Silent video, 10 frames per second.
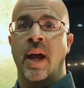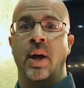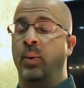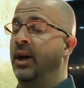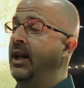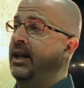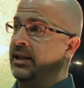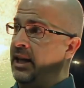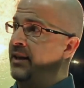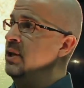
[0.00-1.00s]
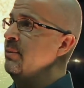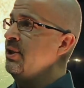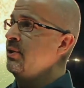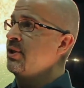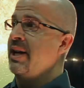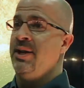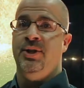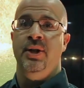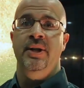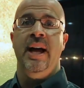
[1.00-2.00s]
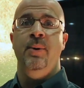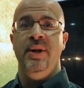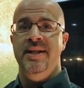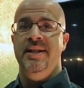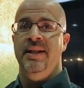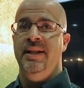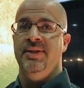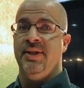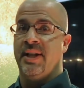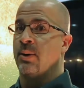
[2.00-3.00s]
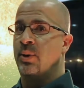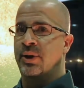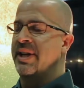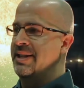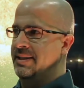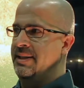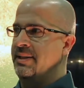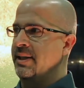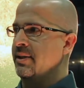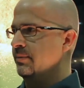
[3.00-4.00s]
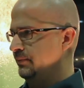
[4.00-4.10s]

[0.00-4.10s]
And what I have Jimmy do is kind of show you how easy it is to get a real nice detail